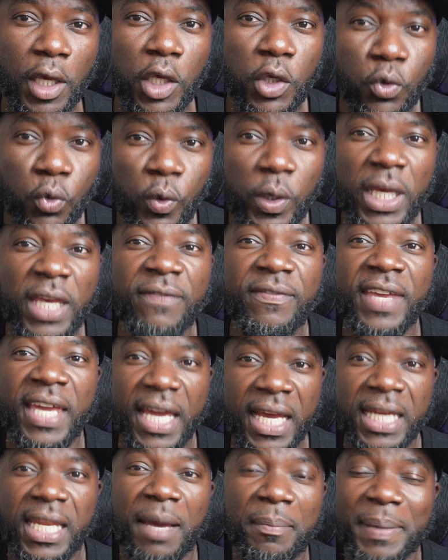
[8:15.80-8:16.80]
You will
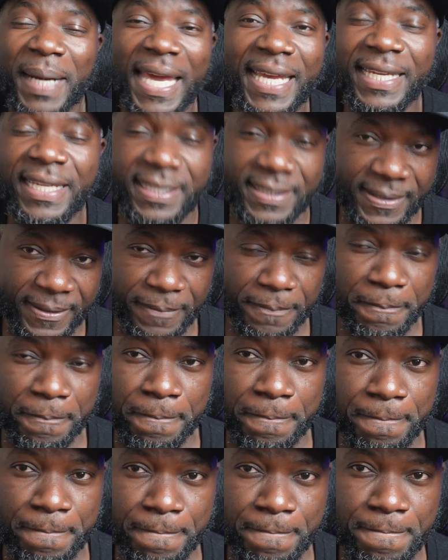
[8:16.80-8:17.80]
even end up like this,
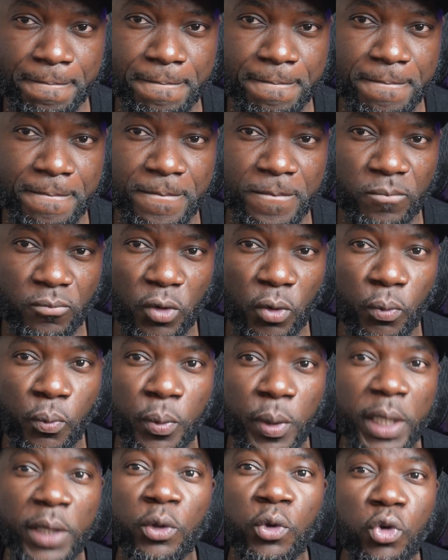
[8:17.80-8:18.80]

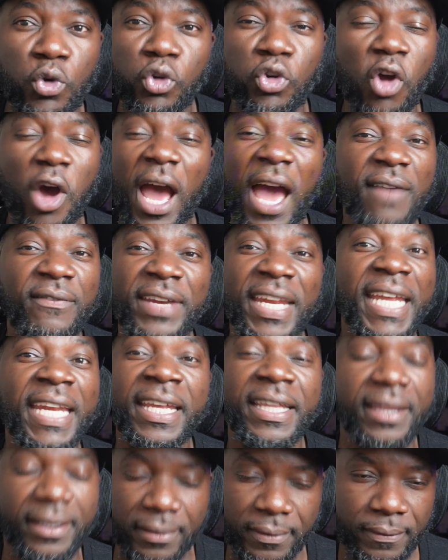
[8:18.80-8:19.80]
with you not having
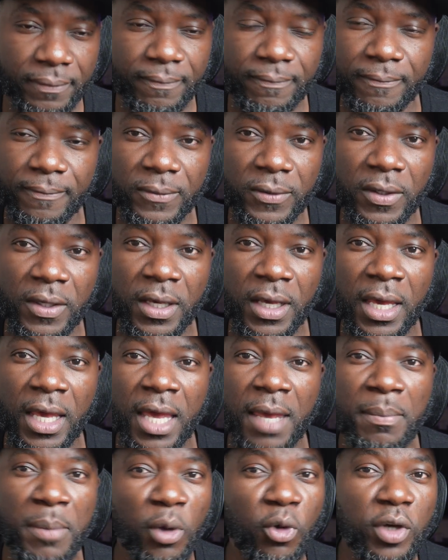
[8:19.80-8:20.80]
anything.
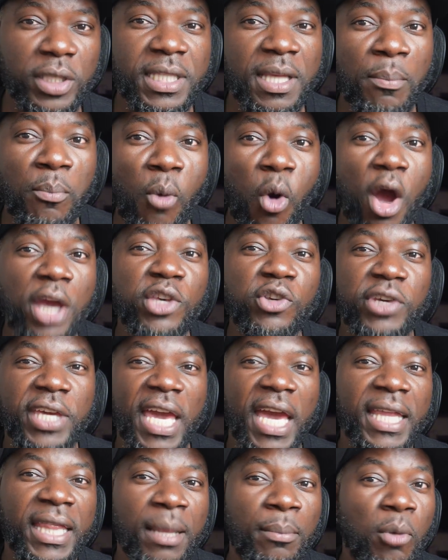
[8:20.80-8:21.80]
Because the more you
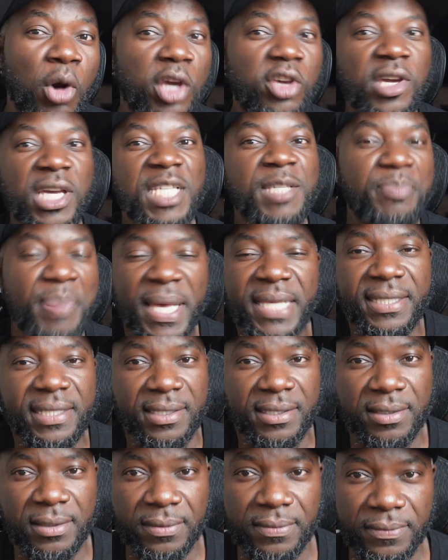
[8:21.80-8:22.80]
get, the more your
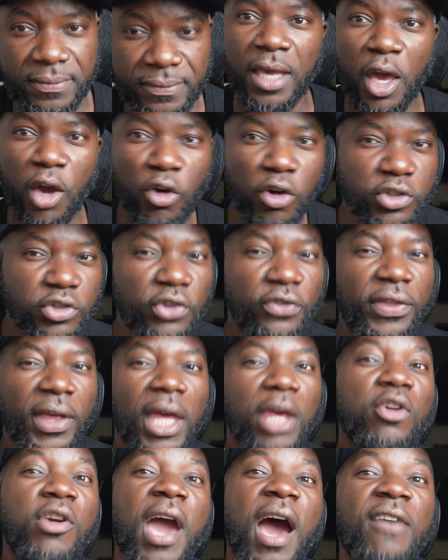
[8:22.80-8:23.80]
expenses. Because you
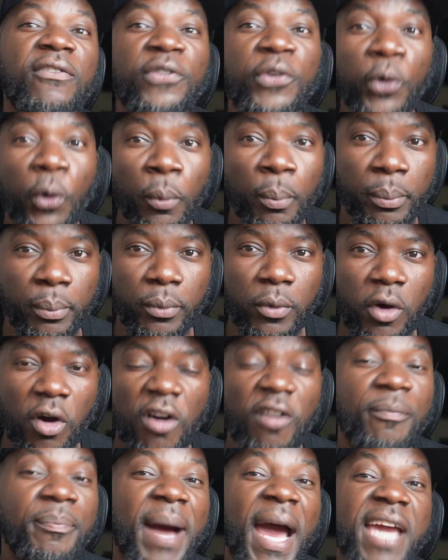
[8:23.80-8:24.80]
think you have room
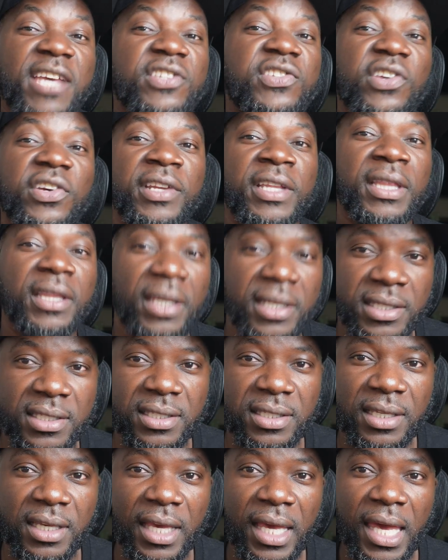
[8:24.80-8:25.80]
of buying certain
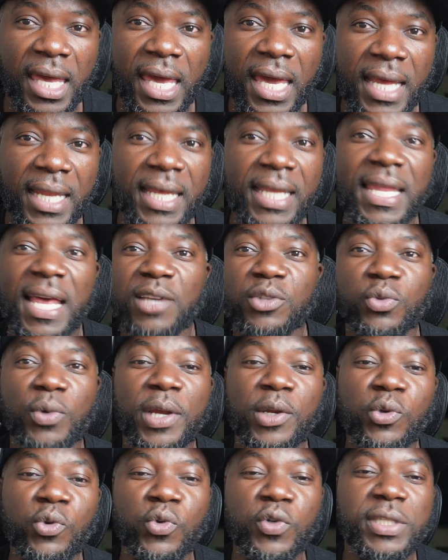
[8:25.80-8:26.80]
things. And then that's
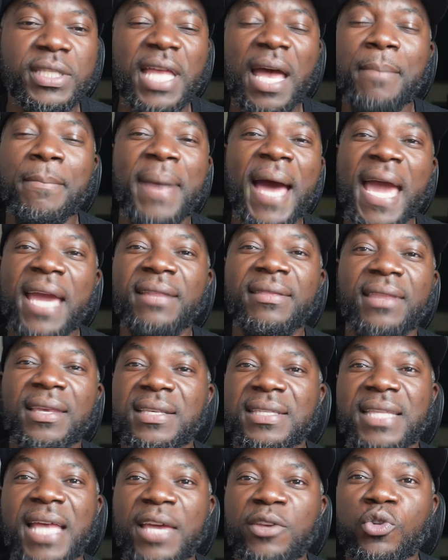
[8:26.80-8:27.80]
when you start buying
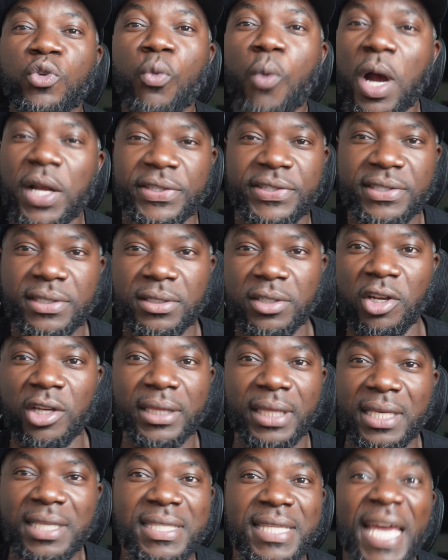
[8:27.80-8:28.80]
things that you want,
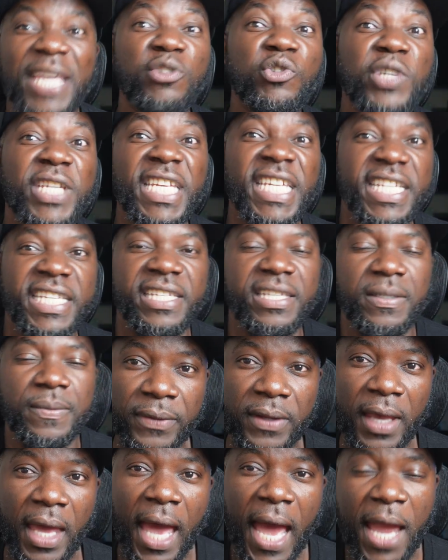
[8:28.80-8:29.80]
not things that you need.
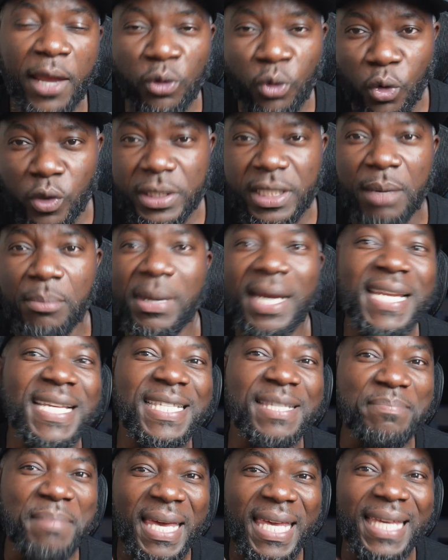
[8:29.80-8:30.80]
I know somebody
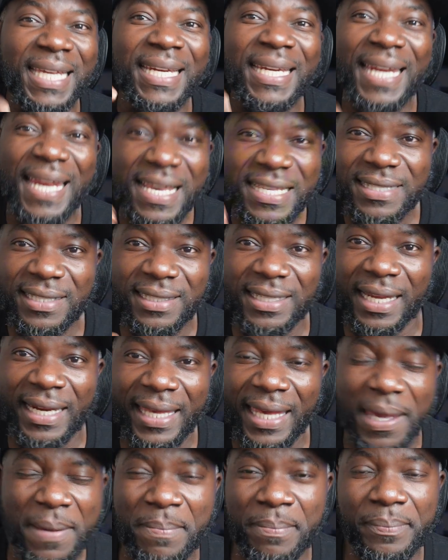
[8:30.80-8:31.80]
is making lesser than
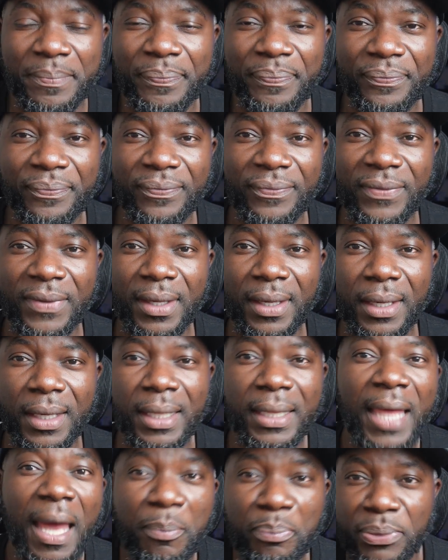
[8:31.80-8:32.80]
him,
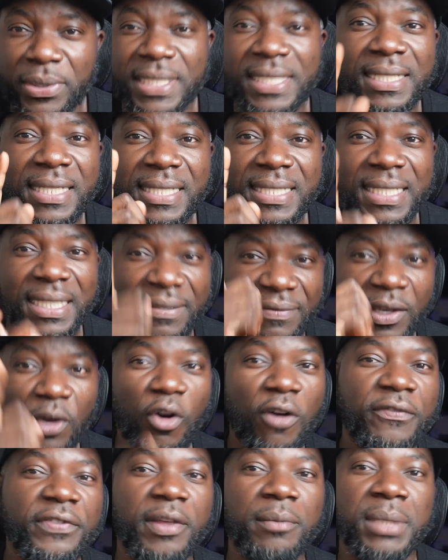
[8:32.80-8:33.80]
and that person is living
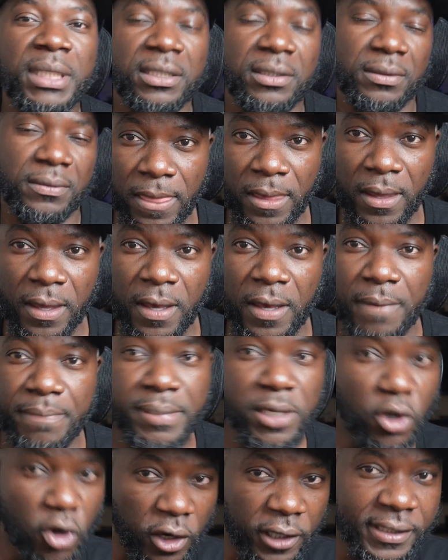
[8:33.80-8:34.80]
comfortably.
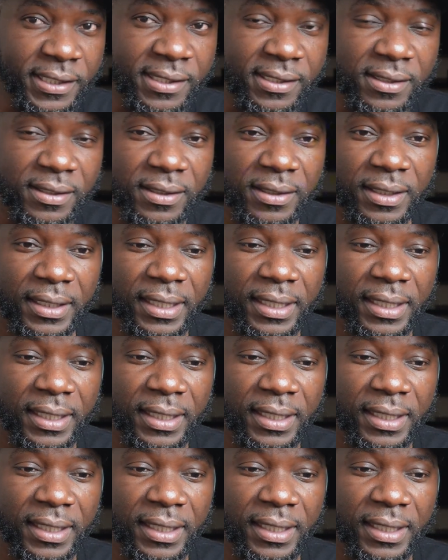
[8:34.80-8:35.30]
Because